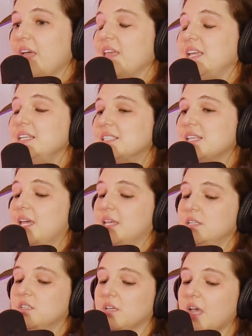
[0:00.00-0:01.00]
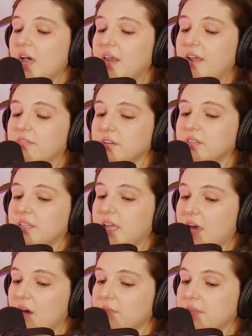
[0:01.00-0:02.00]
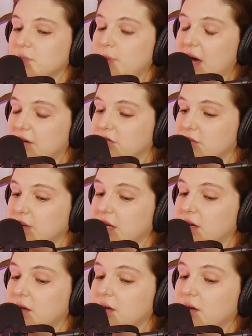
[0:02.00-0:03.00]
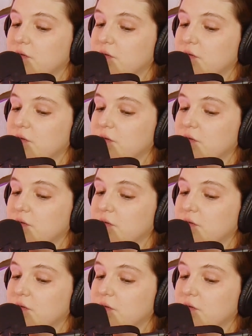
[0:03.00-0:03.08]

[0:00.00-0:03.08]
He said to cut everything out that's bad for me